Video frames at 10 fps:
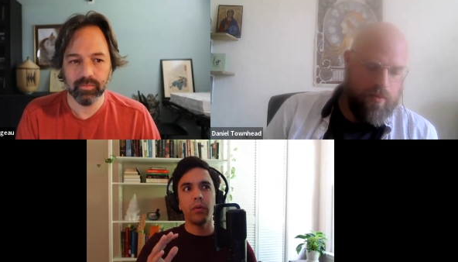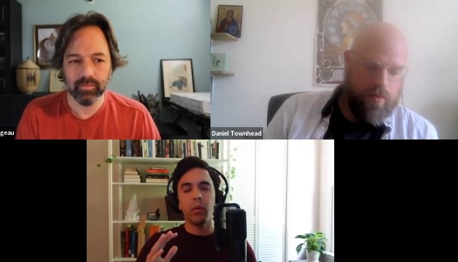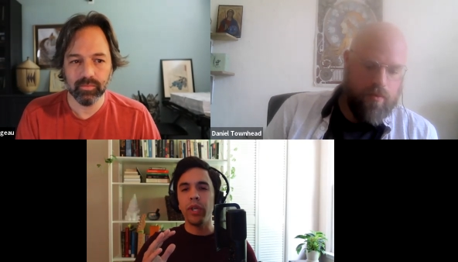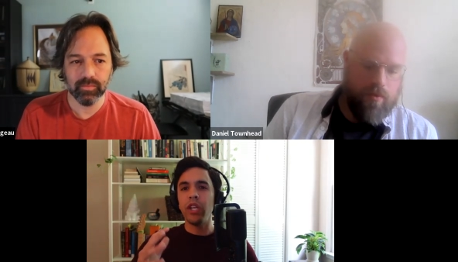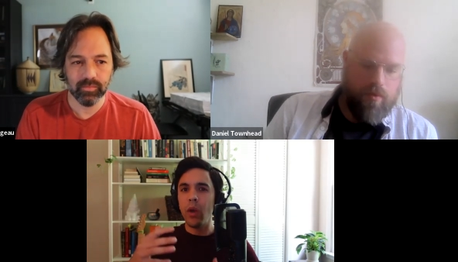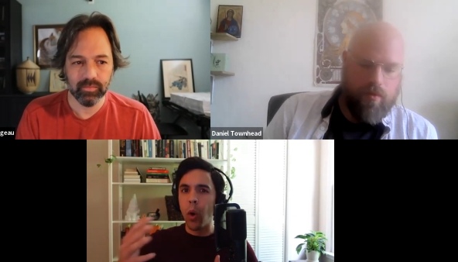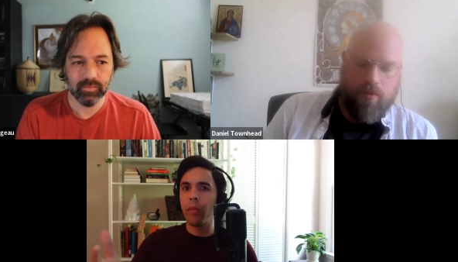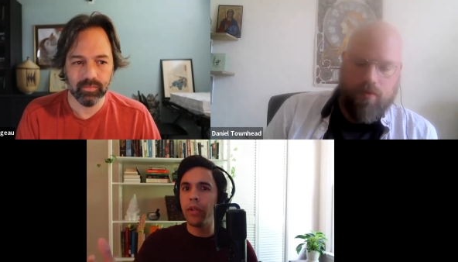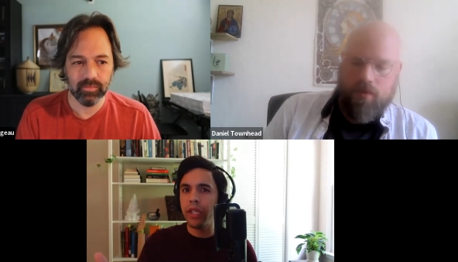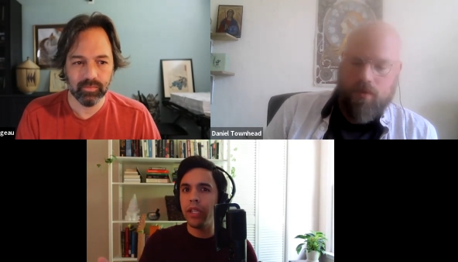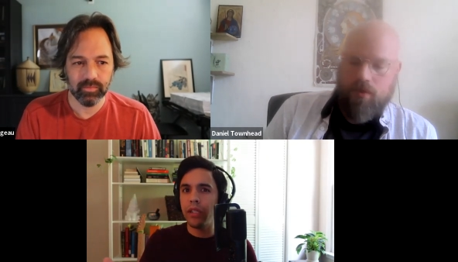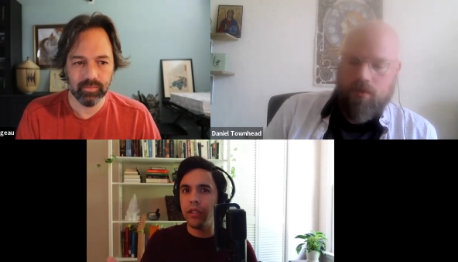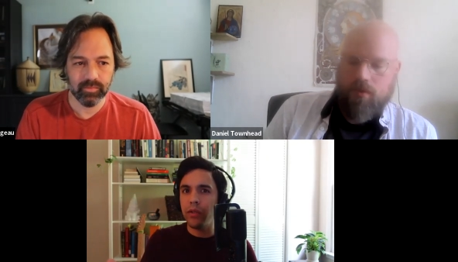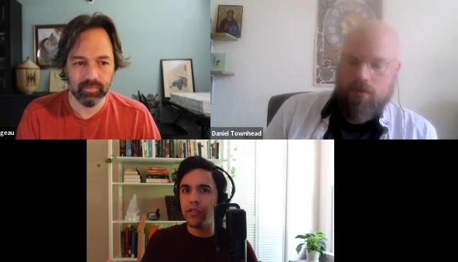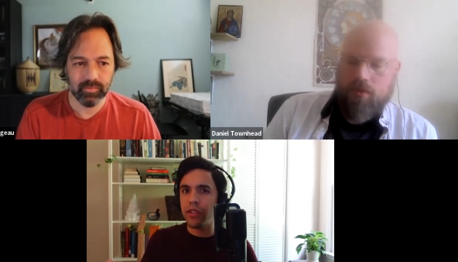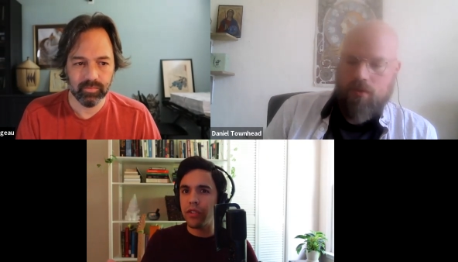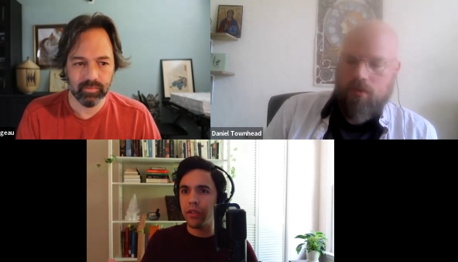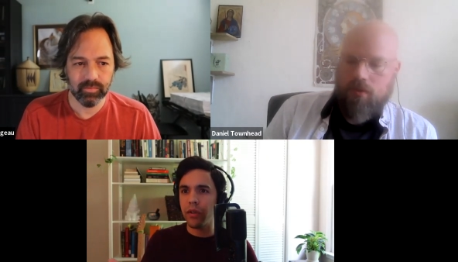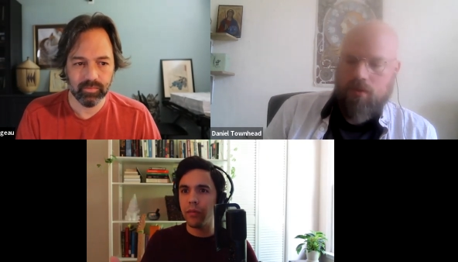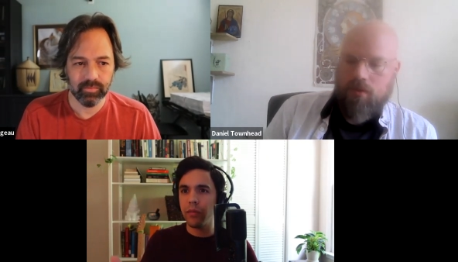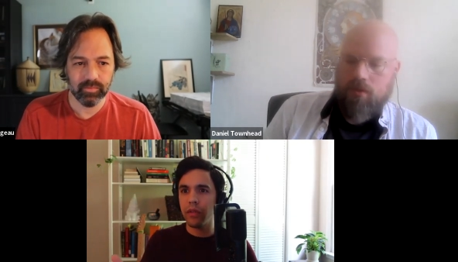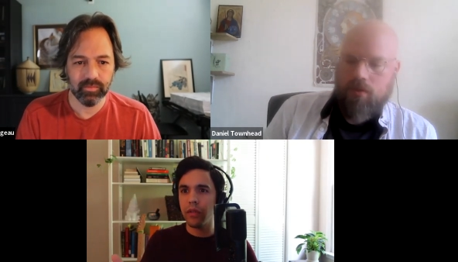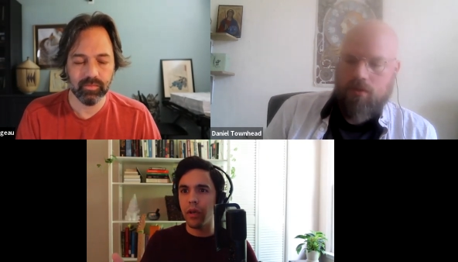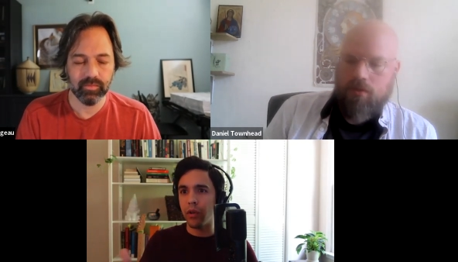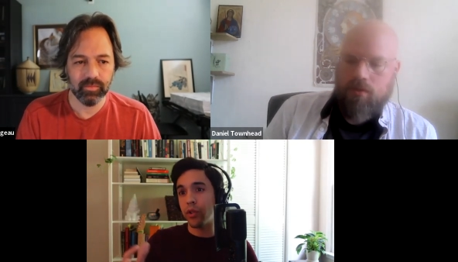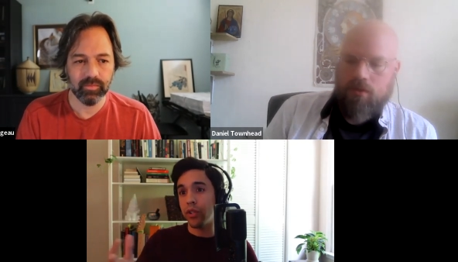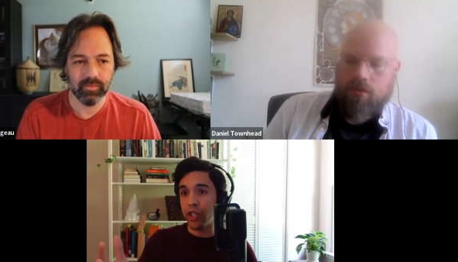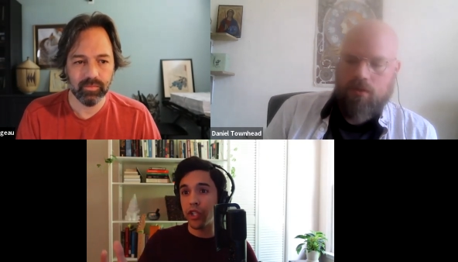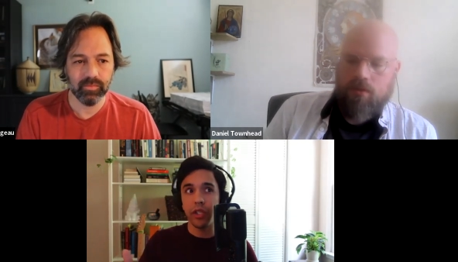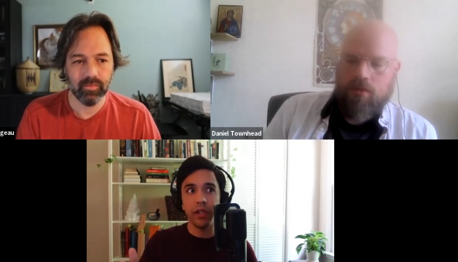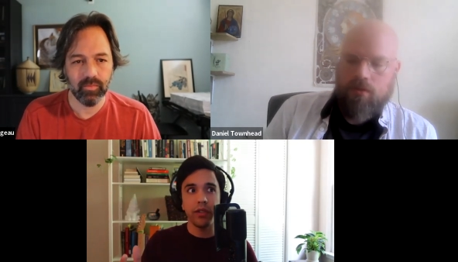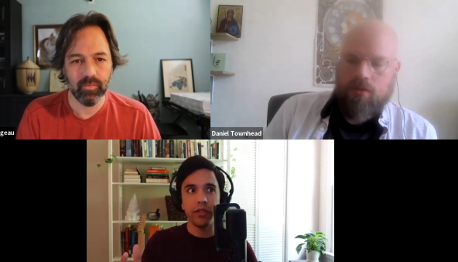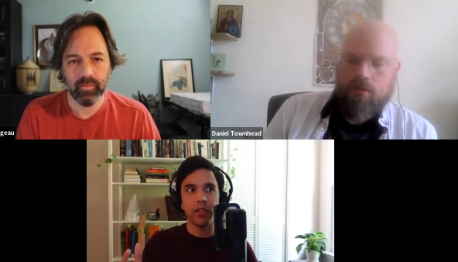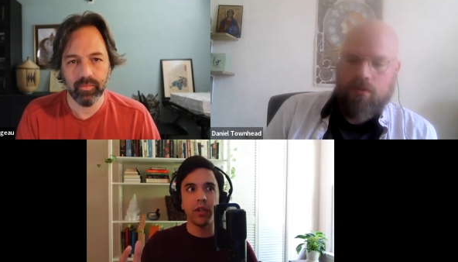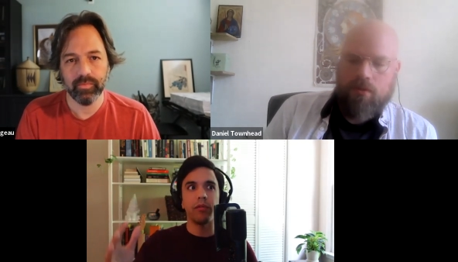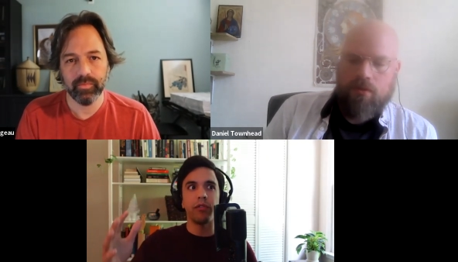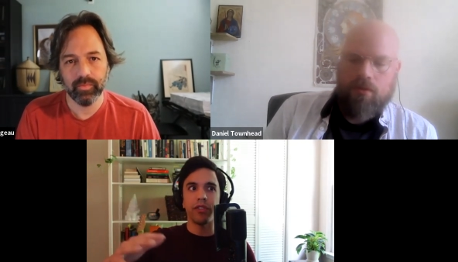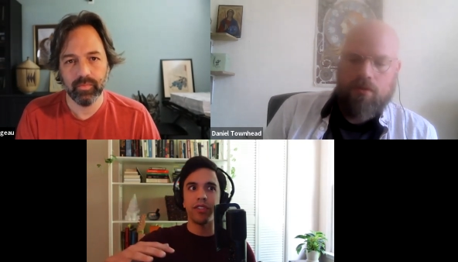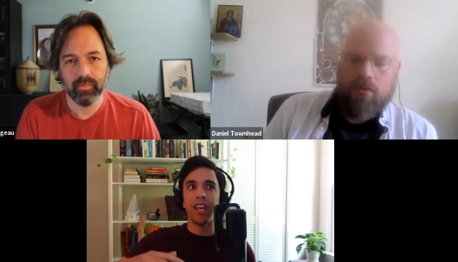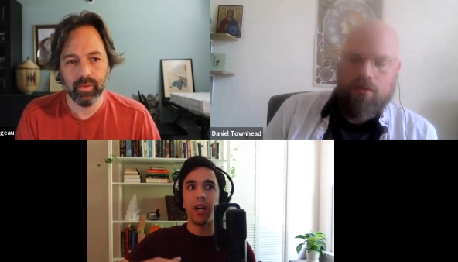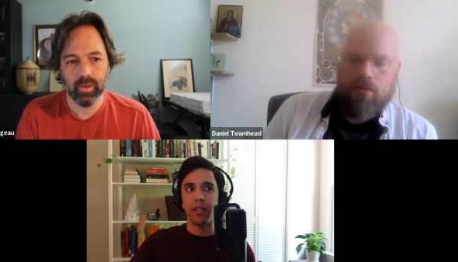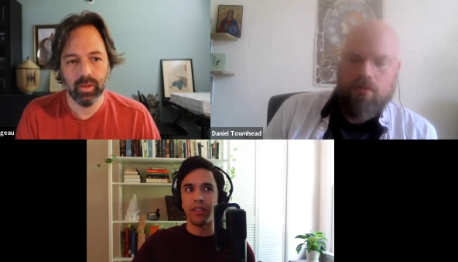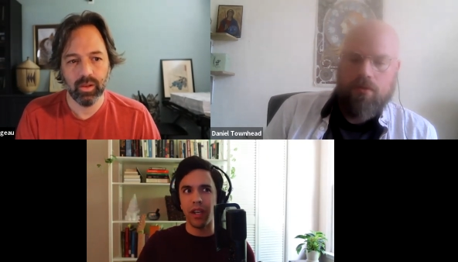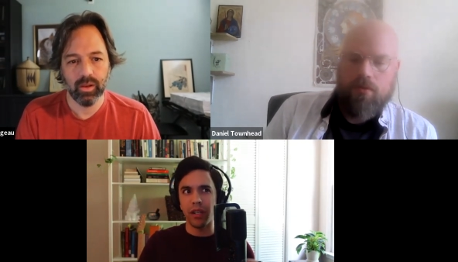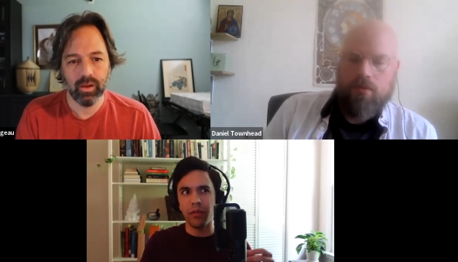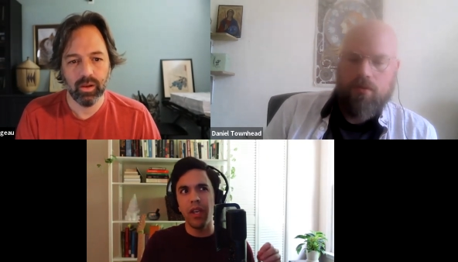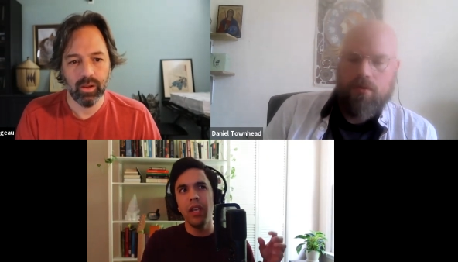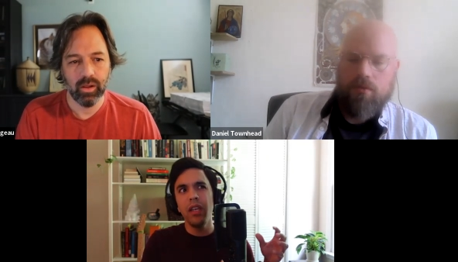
Speaker 1: we normally use the term or traditionally use the term versus how it's kind of